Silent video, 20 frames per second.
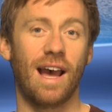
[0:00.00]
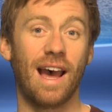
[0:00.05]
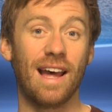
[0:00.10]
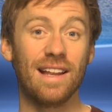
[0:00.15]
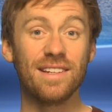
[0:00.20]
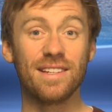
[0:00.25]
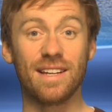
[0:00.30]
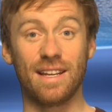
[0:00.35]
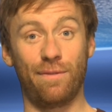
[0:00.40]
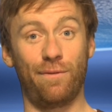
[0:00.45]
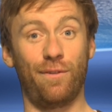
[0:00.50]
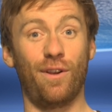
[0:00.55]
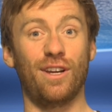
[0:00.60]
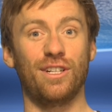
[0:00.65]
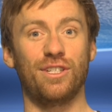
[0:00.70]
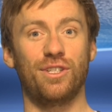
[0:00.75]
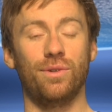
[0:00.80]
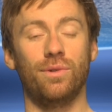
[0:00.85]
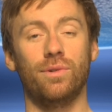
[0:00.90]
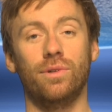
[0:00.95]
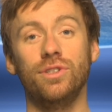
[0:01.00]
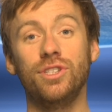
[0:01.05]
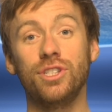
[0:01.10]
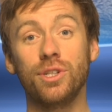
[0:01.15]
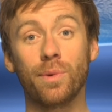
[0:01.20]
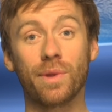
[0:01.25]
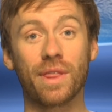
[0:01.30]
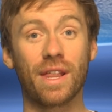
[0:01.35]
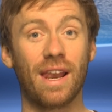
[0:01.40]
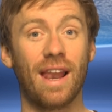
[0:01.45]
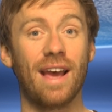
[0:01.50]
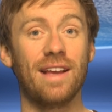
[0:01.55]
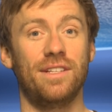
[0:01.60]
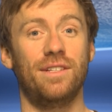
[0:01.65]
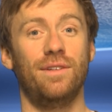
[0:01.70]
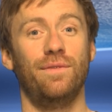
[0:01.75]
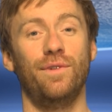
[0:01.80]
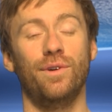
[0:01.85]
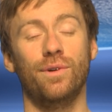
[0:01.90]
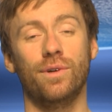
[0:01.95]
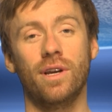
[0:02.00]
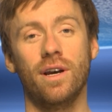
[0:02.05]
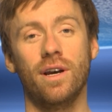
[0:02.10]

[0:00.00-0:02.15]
And if like George you are the last of your